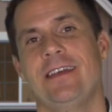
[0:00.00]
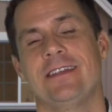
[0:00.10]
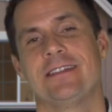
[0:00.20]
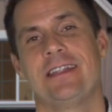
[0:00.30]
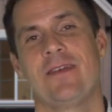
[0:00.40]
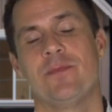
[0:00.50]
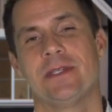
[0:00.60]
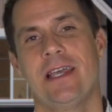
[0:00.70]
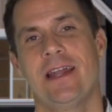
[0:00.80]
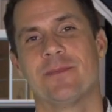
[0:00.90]
This is David
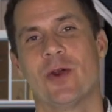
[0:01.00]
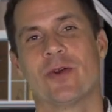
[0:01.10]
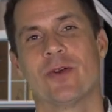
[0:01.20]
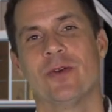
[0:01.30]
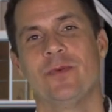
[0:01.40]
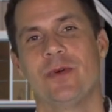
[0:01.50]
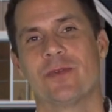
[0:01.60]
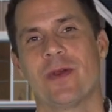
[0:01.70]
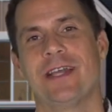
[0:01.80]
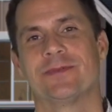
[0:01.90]
Pestana Broker
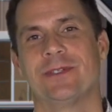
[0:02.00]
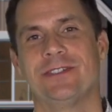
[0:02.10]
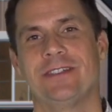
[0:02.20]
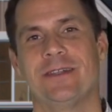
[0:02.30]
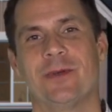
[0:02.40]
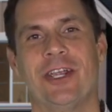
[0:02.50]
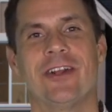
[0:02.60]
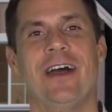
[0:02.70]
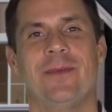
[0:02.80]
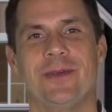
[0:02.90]
with Rise Realty. We're here
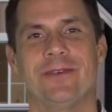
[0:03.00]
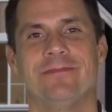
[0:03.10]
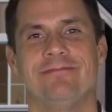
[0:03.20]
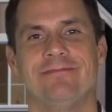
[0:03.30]
to help you.